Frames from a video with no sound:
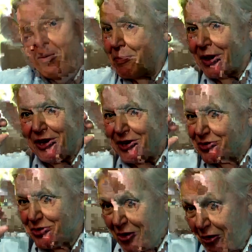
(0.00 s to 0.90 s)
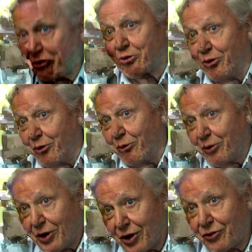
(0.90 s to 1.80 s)
But it is not true
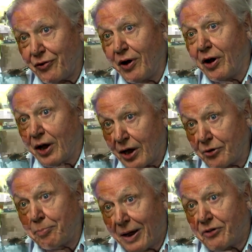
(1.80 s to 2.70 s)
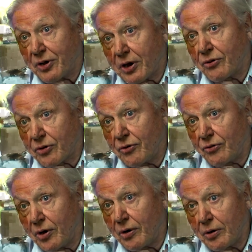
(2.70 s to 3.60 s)
as far as plastic is
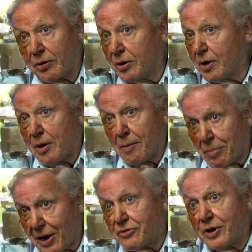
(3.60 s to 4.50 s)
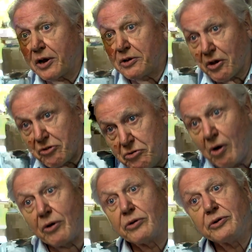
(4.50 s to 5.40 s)
concerned. Plastic does
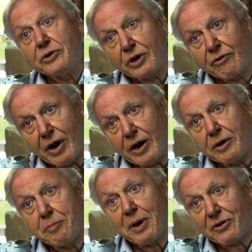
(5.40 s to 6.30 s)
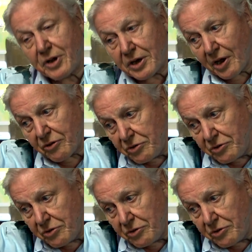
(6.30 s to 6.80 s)
not degrade. Plastic does